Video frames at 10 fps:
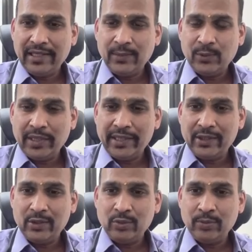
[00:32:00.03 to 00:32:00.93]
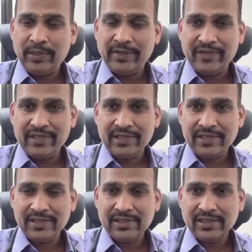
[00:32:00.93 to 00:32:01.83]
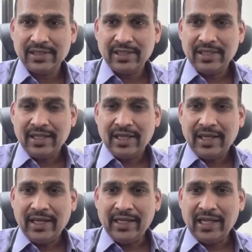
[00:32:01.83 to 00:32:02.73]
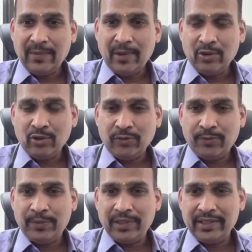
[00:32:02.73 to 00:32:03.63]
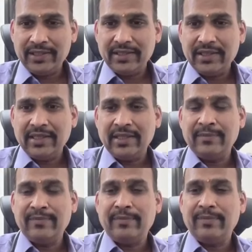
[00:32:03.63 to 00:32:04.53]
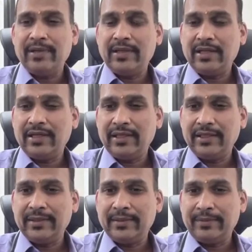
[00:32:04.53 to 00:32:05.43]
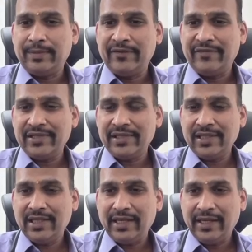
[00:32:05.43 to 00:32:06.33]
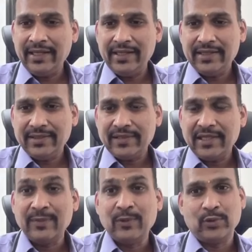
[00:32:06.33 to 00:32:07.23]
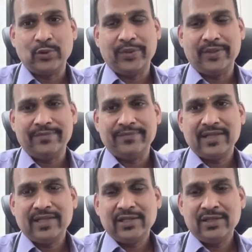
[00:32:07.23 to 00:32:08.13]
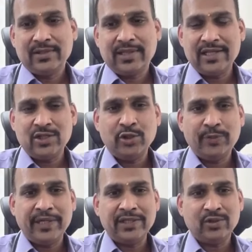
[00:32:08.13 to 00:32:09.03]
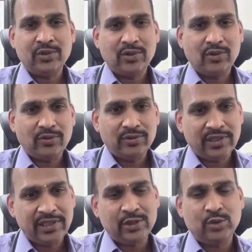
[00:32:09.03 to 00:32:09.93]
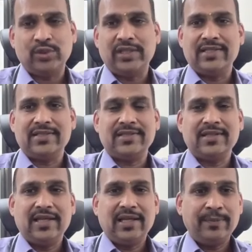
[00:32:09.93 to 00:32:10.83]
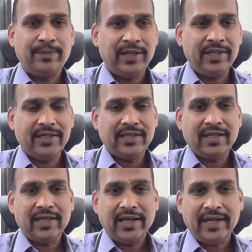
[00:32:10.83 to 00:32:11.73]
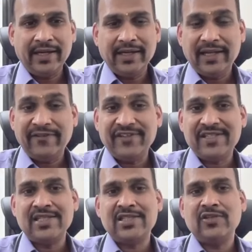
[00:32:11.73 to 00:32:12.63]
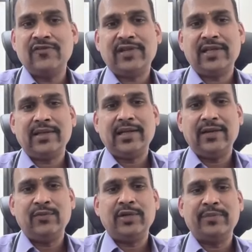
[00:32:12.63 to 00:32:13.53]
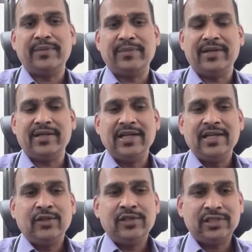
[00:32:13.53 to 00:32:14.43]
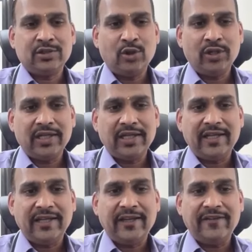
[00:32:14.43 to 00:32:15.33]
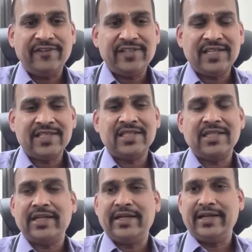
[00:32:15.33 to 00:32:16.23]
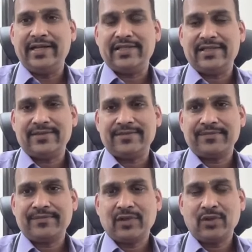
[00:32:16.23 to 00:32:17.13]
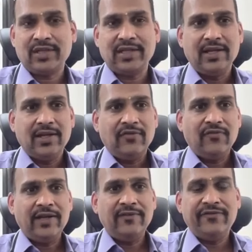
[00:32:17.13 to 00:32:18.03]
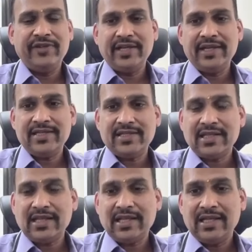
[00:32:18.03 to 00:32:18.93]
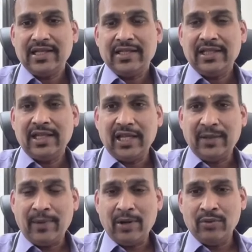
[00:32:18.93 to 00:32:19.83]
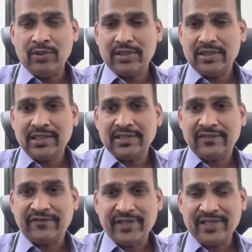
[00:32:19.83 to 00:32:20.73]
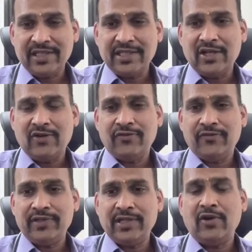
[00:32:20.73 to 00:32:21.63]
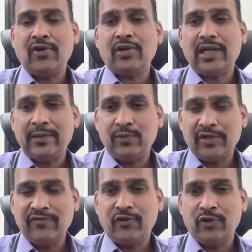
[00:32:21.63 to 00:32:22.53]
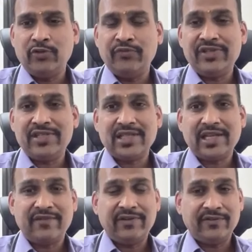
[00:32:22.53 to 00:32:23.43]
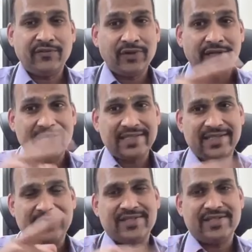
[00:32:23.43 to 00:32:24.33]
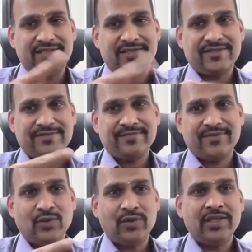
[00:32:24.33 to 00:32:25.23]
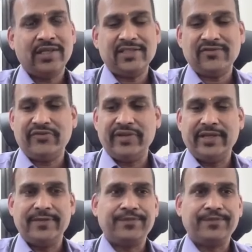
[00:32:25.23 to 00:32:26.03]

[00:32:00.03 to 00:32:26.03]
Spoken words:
alveoli to blood vessels and amount of blood in blood vessel and hemoglobin. So KCO depends on these two things, blood and efficiency of alveolar membrane. This is called efficiency index. Okay, while VA is the amount, the surface area of or alveolar volume which is available for gas exchange. Okay, that is VA.